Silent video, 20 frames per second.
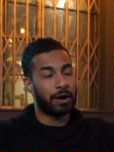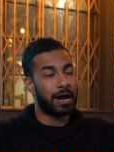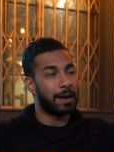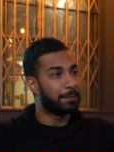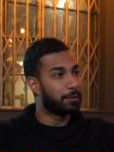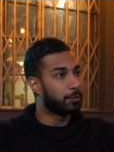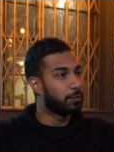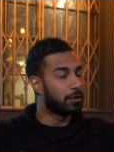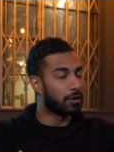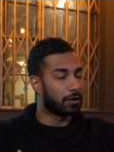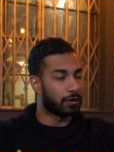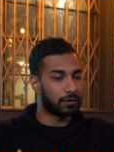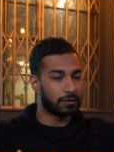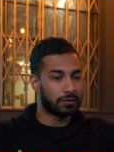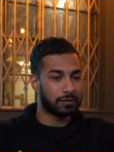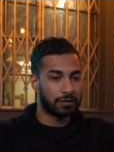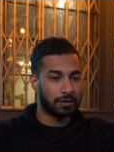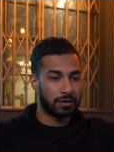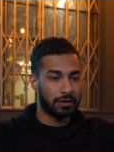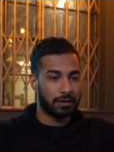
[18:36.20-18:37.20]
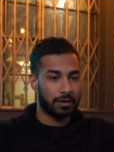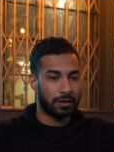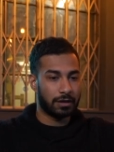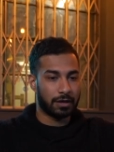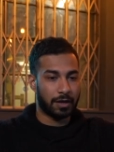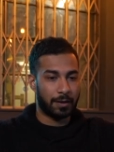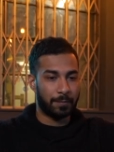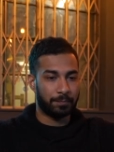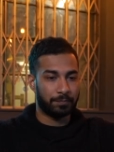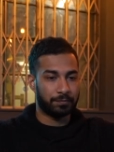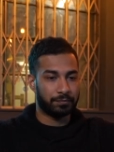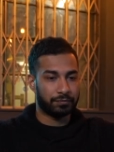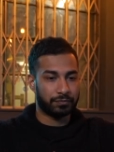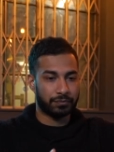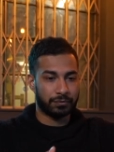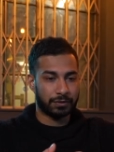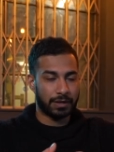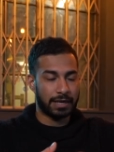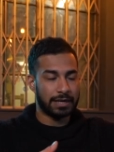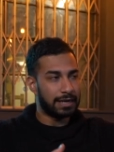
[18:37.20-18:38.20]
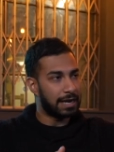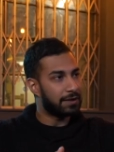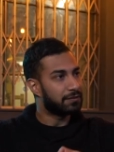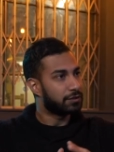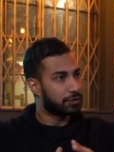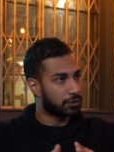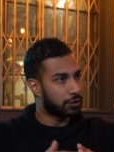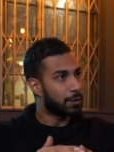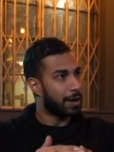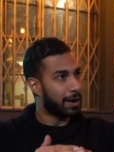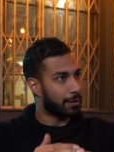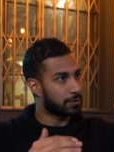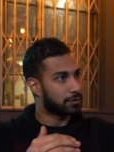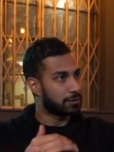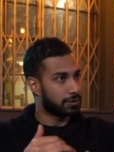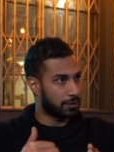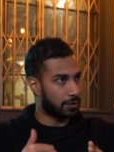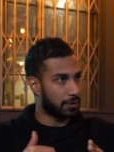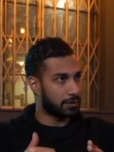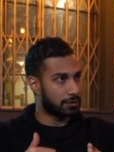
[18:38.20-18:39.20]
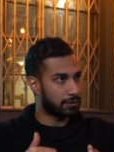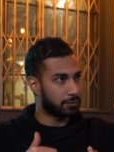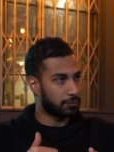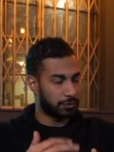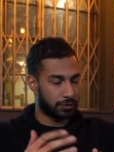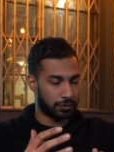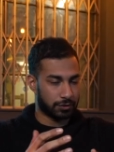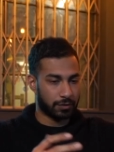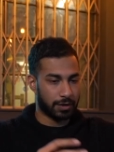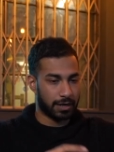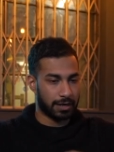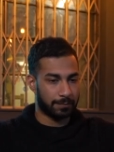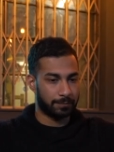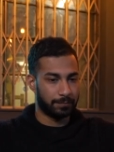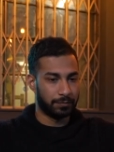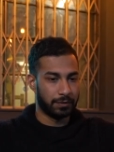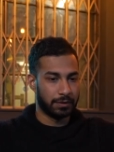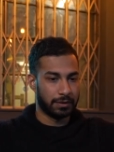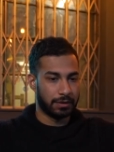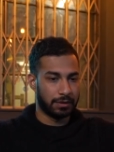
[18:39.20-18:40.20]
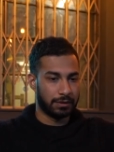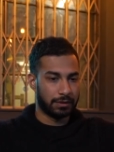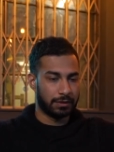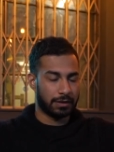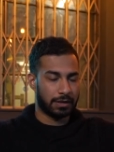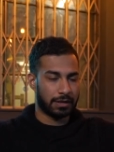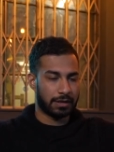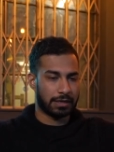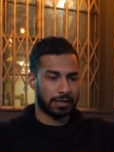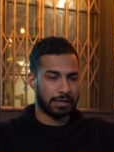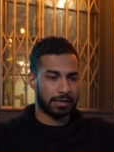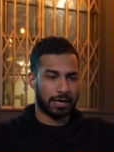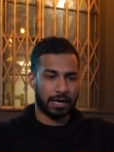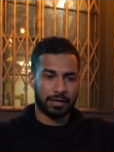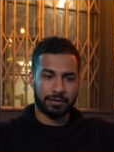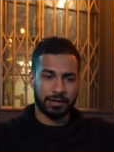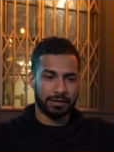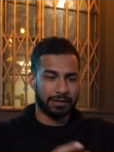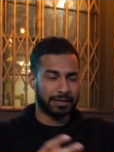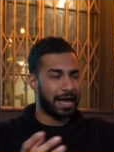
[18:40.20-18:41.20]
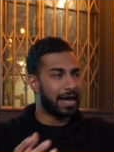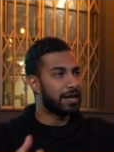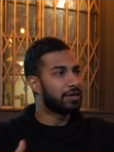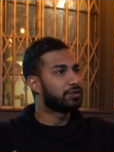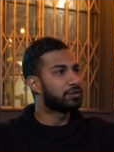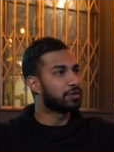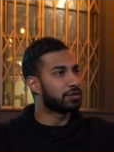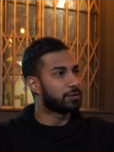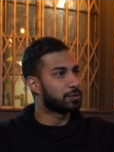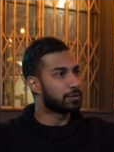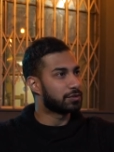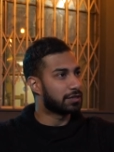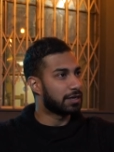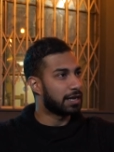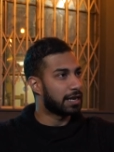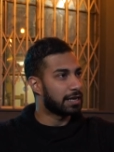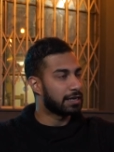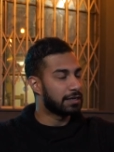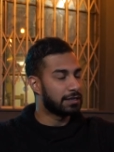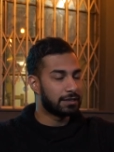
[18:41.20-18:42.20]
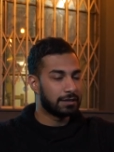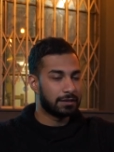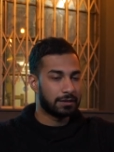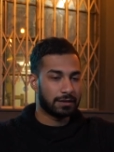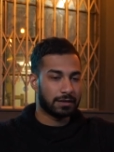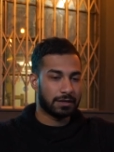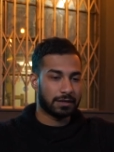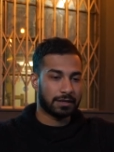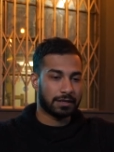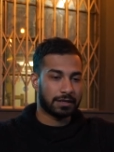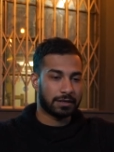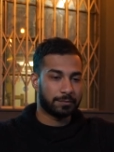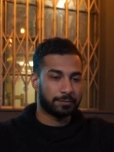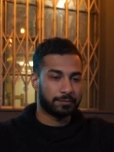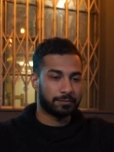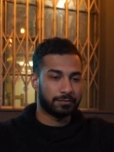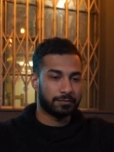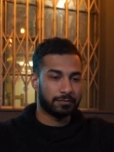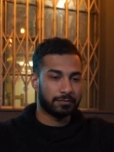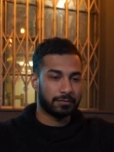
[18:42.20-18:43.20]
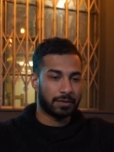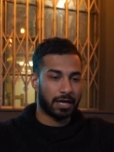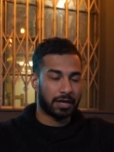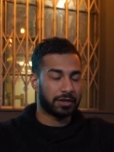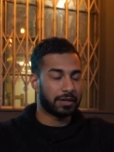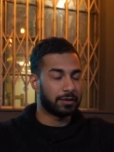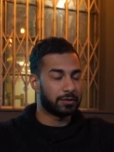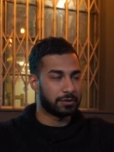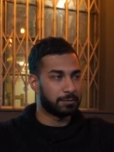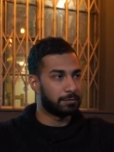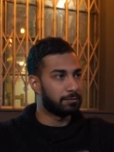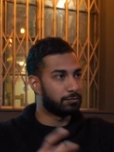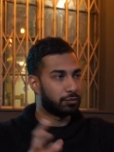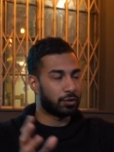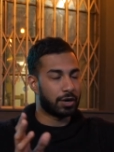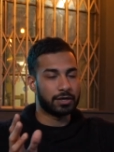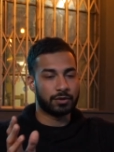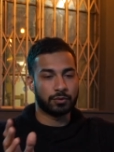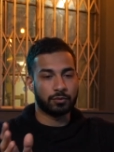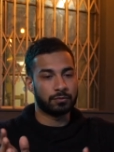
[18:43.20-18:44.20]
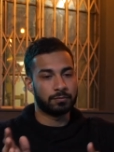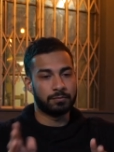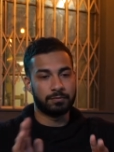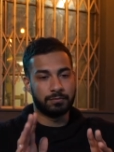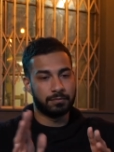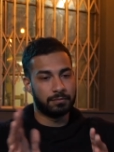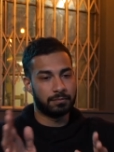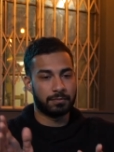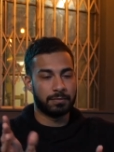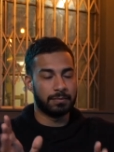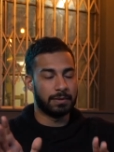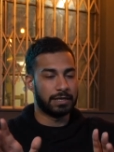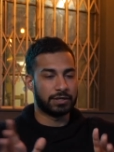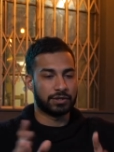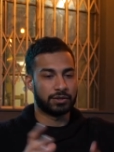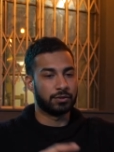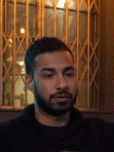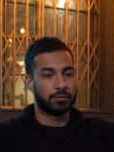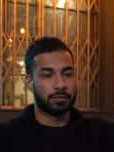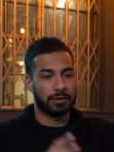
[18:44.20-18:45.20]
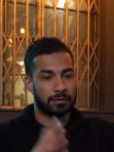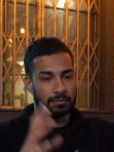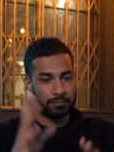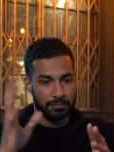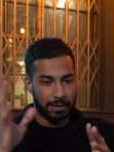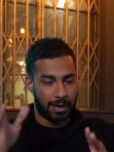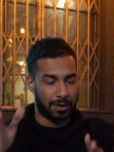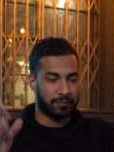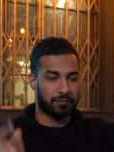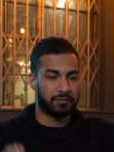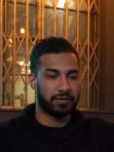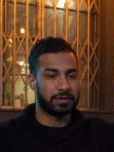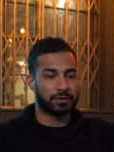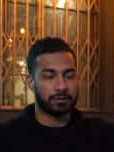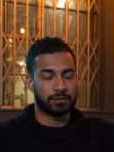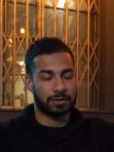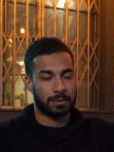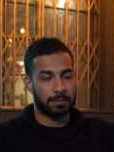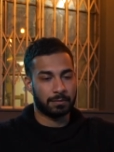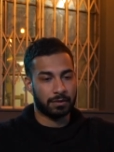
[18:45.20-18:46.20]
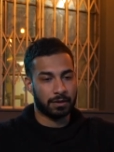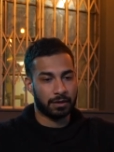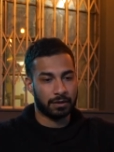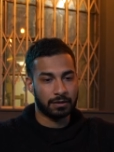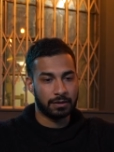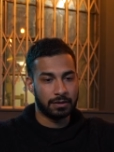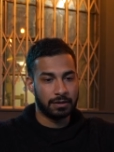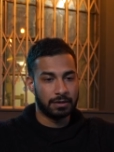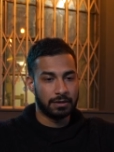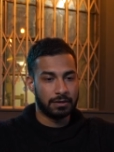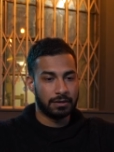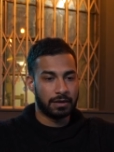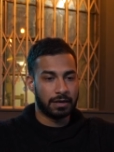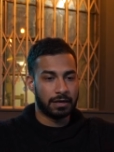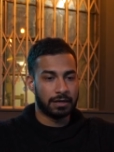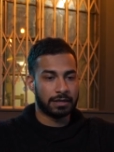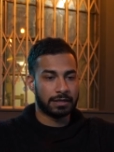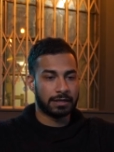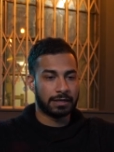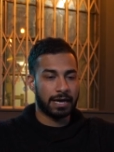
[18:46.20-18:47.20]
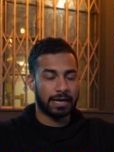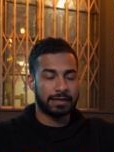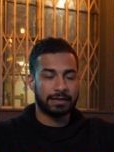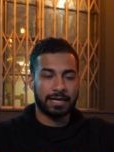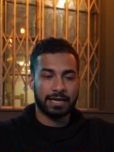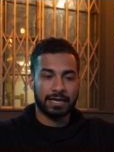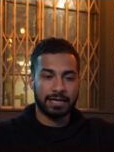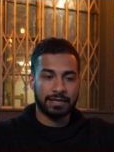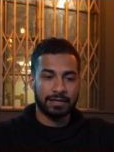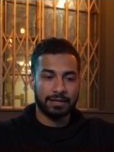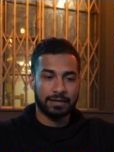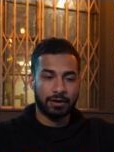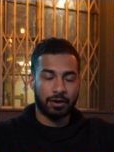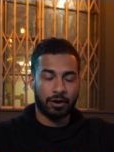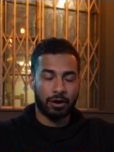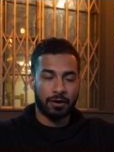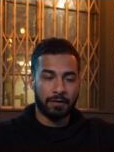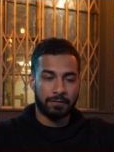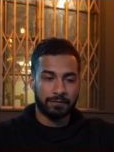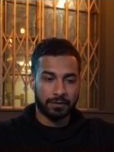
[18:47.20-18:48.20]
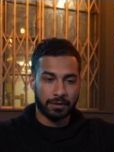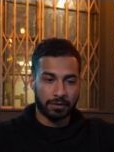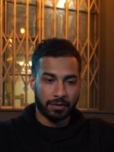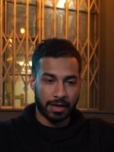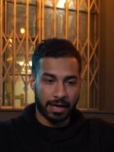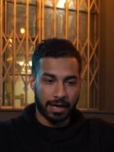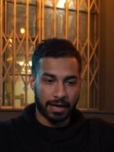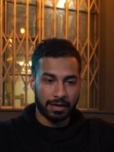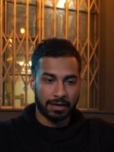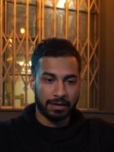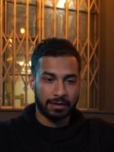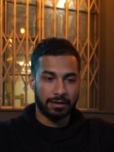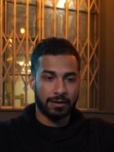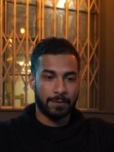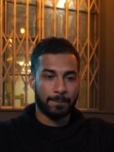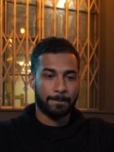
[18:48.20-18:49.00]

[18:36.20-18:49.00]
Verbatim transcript: what happened was um, they'd left two hours to dance, which was great. Uh, I think the entrance was delayed. Um, I think it was a bridal issue with outfits or something. Uh, and then after that,